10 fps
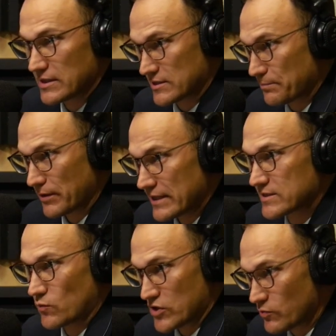the
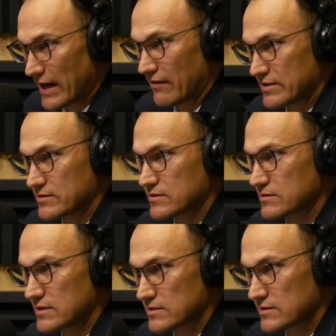place in which we have these
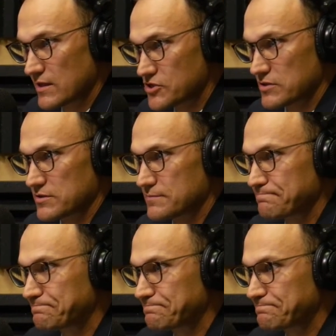discussions.